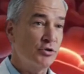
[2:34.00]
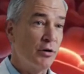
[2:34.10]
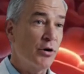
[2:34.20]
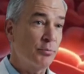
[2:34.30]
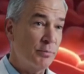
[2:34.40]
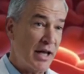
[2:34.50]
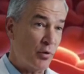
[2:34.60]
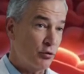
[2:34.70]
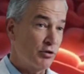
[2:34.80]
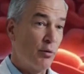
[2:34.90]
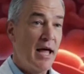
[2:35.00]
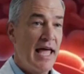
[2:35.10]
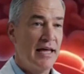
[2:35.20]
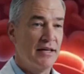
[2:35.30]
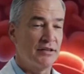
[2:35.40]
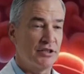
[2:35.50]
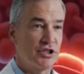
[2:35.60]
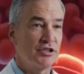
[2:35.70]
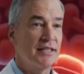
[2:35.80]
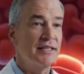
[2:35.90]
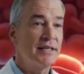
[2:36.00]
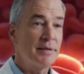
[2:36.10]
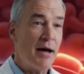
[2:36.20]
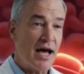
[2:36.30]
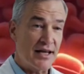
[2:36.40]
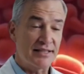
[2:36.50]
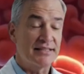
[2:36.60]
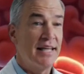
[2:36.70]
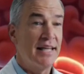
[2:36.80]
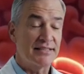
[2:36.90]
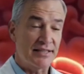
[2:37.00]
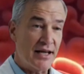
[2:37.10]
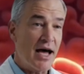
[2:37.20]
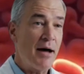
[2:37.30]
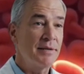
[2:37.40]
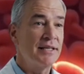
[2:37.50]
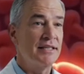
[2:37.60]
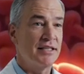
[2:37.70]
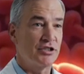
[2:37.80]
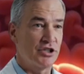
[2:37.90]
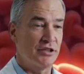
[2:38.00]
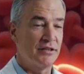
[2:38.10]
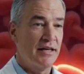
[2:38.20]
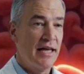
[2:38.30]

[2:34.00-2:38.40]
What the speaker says: of detoxification and repair, a system that never stops working